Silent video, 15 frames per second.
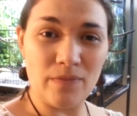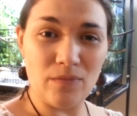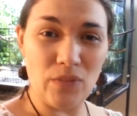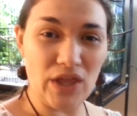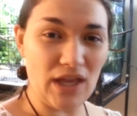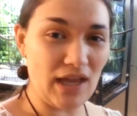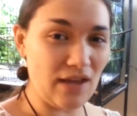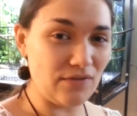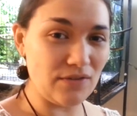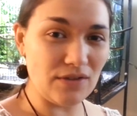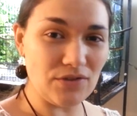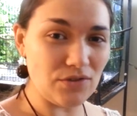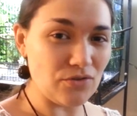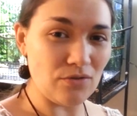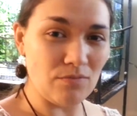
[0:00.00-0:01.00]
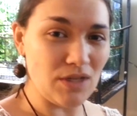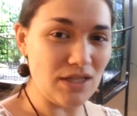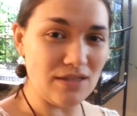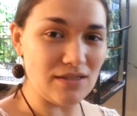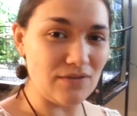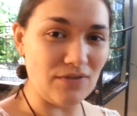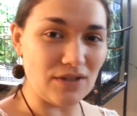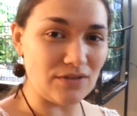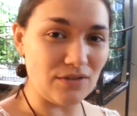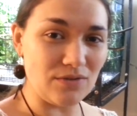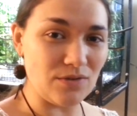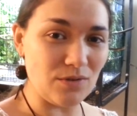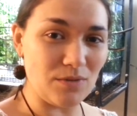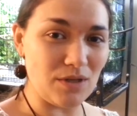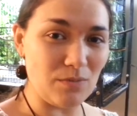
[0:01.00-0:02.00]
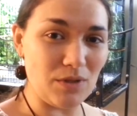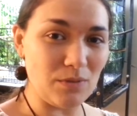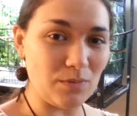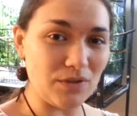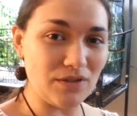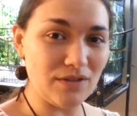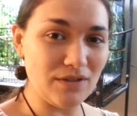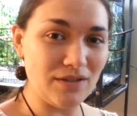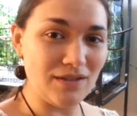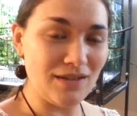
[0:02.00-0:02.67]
but have such a tremendous effect on so many people.